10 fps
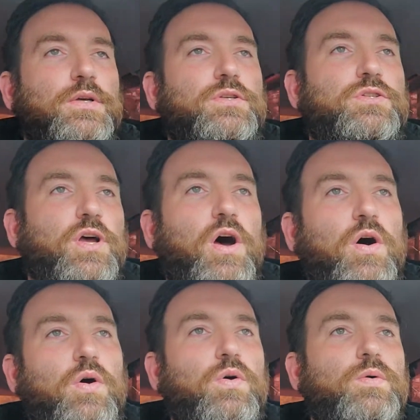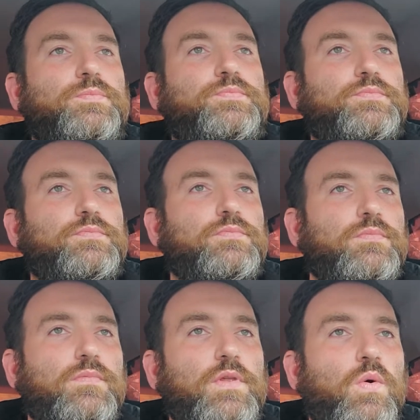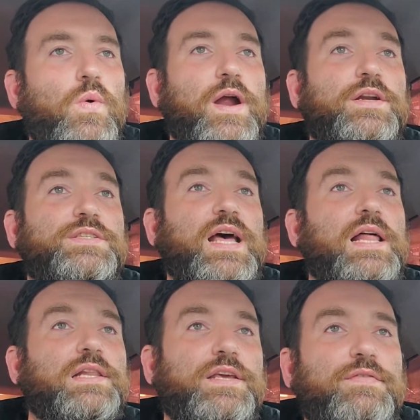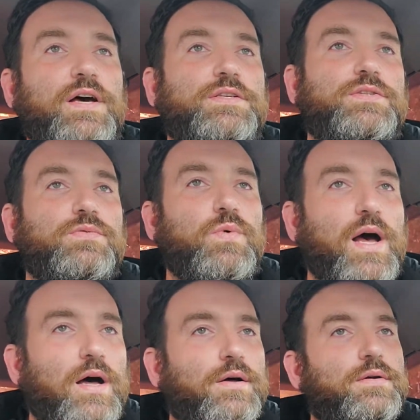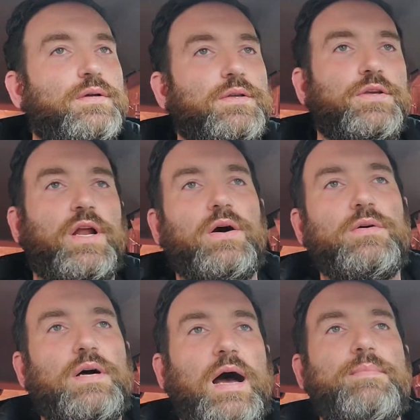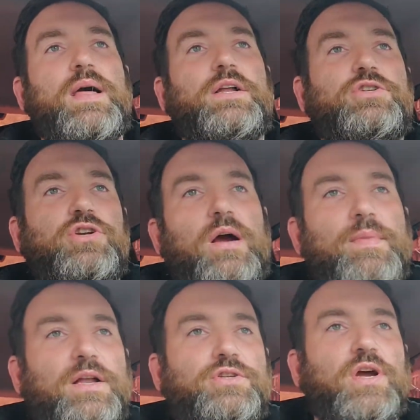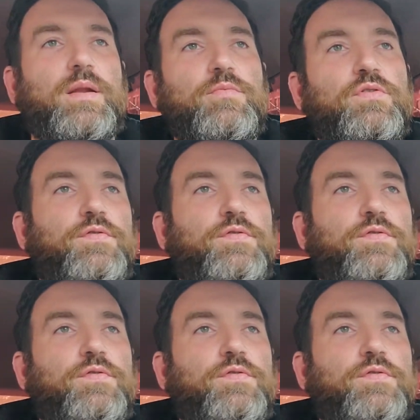So where does that leave us? Well, I'm not sure. I'm not sure how to move